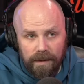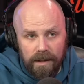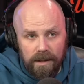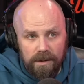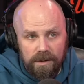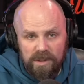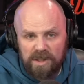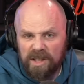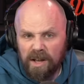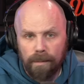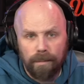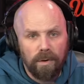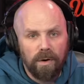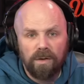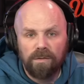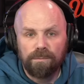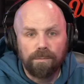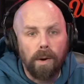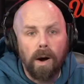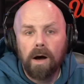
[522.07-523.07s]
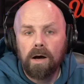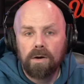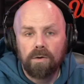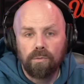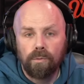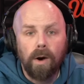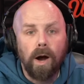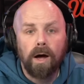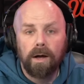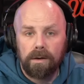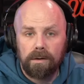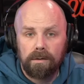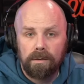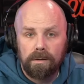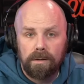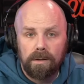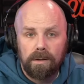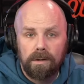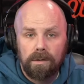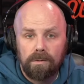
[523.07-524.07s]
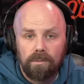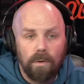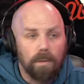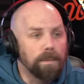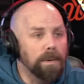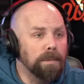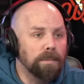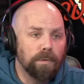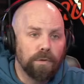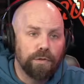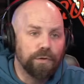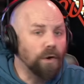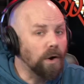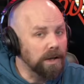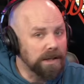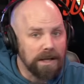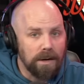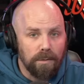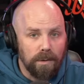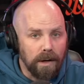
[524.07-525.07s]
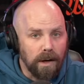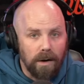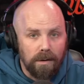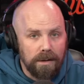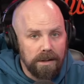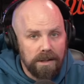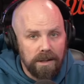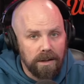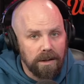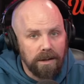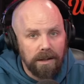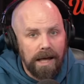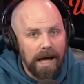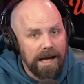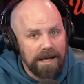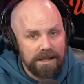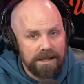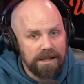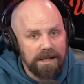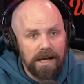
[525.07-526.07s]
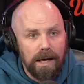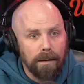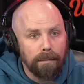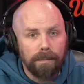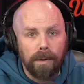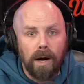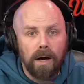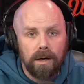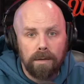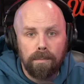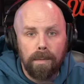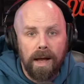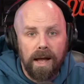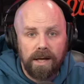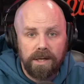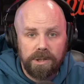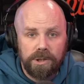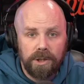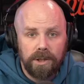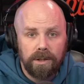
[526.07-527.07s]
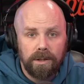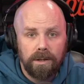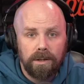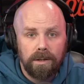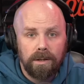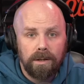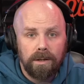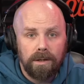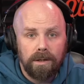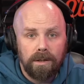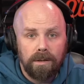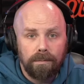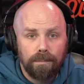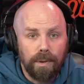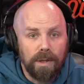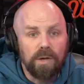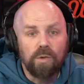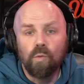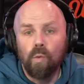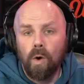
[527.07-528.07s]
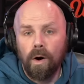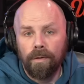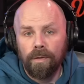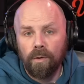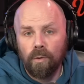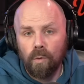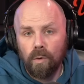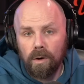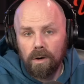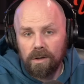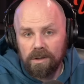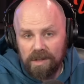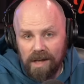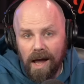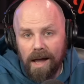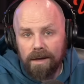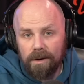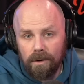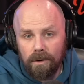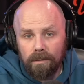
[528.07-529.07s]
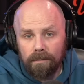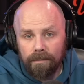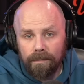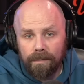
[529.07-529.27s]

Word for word: Summer of Punk run where people thought they were going to the last CM Punk match, but he won the world title